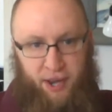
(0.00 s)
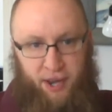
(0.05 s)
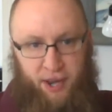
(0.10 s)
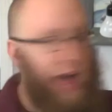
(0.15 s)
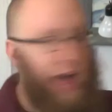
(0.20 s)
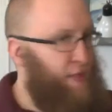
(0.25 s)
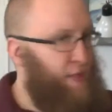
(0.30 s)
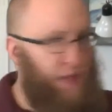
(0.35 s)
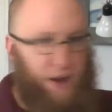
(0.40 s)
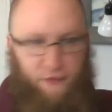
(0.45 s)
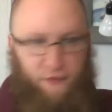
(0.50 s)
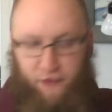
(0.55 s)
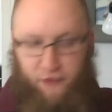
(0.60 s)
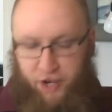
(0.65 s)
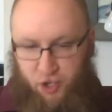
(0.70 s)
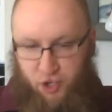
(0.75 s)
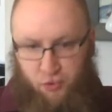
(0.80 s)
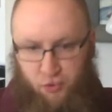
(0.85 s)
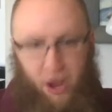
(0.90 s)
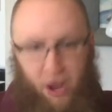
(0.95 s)
That if we
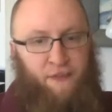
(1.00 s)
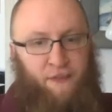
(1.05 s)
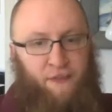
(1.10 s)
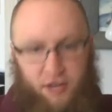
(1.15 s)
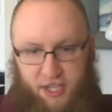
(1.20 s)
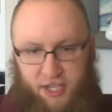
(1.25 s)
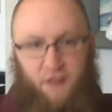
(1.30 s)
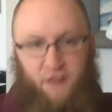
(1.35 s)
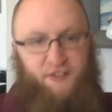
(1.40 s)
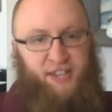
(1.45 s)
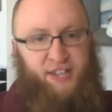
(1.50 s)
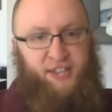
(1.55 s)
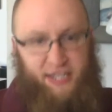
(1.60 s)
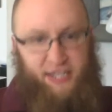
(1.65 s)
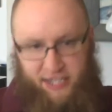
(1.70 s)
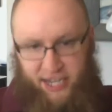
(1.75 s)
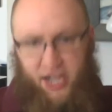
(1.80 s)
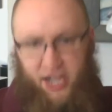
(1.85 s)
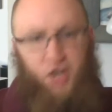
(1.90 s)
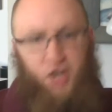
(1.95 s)
drive ourselves
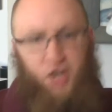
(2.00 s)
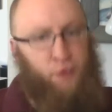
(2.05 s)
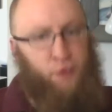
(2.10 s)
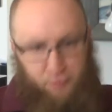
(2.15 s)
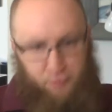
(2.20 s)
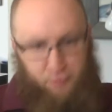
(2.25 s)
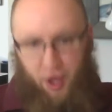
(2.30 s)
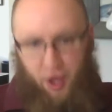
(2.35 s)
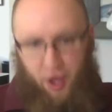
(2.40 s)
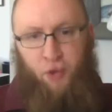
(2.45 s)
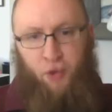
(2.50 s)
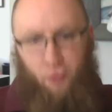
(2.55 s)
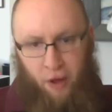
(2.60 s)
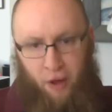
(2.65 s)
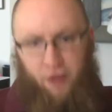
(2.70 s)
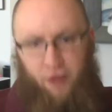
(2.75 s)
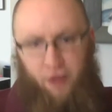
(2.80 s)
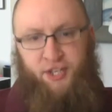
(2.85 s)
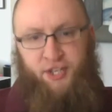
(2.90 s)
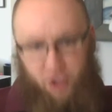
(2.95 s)
extinct, we bloody well
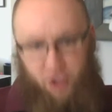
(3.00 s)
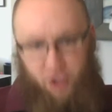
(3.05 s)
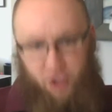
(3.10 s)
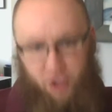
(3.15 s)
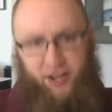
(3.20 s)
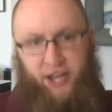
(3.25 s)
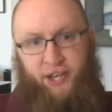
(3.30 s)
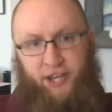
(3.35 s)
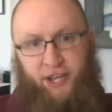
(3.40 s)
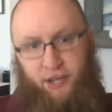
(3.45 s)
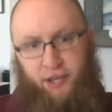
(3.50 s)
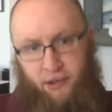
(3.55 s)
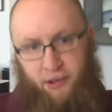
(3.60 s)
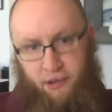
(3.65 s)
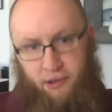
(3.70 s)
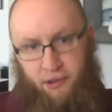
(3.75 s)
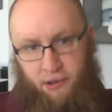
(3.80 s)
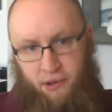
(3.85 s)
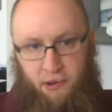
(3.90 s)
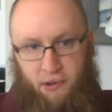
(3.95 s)
deserve
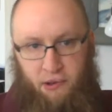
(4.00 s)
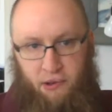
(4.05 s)
it.